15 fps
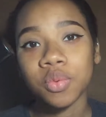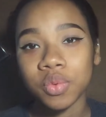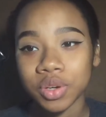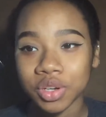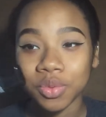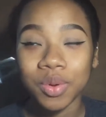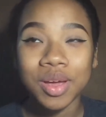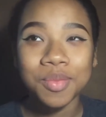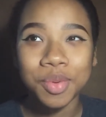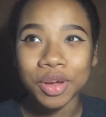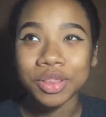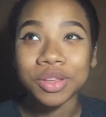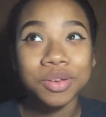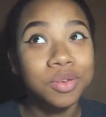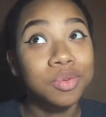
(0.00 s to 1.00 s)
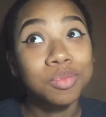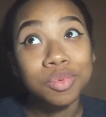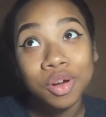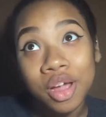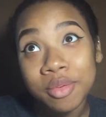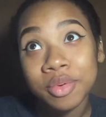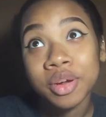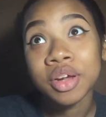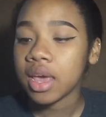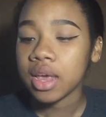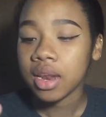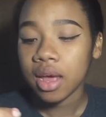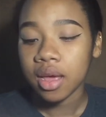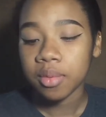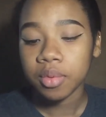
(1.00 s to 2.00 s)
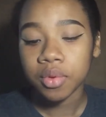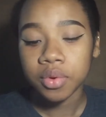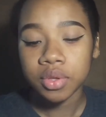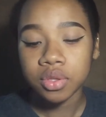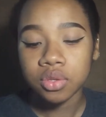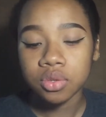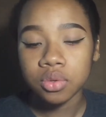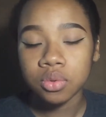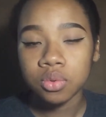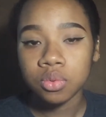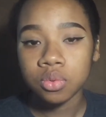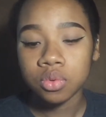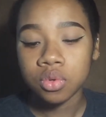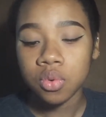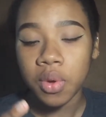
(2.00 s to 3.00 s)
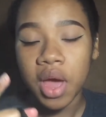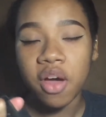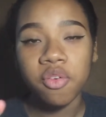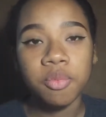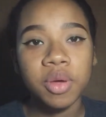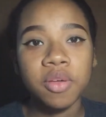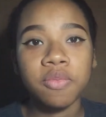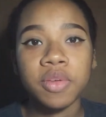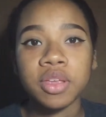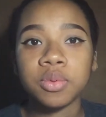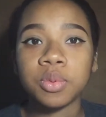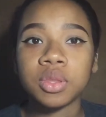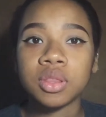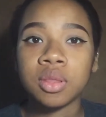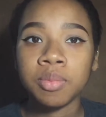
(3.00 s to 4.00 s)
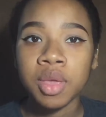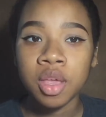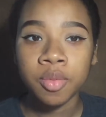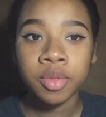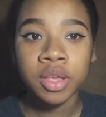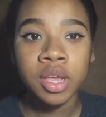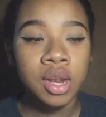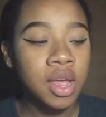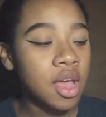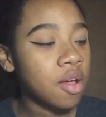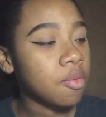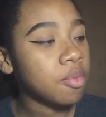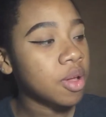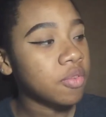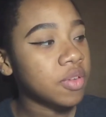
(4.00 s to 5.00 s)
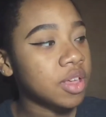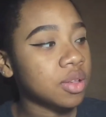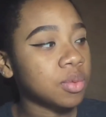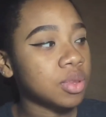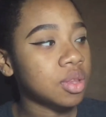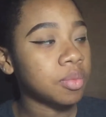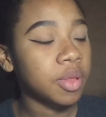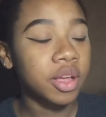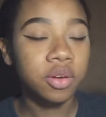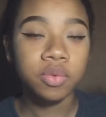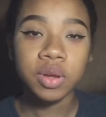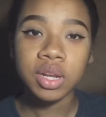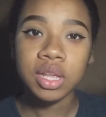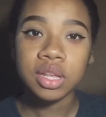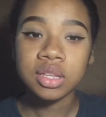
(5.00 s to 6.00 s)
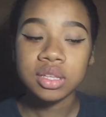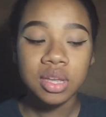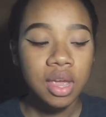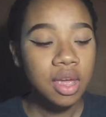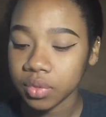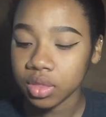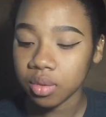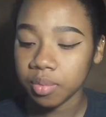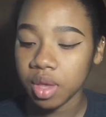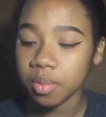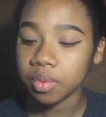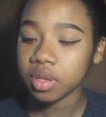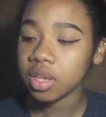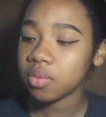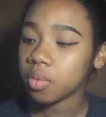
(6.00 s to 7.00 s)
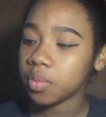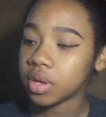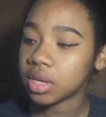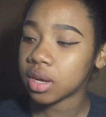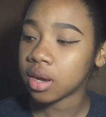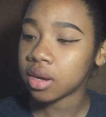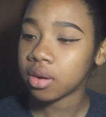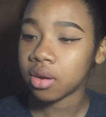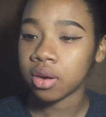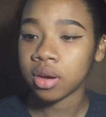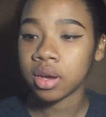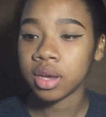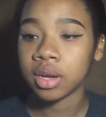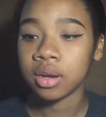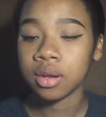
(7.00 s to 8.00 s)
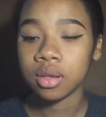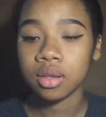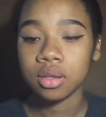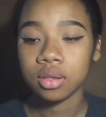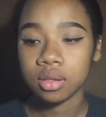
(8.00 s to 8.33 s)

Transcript: which is why I bought the new primer. And I'm going to do half my face with the Maybelline and half my face with the Black Radiance. The Maybelline will be done on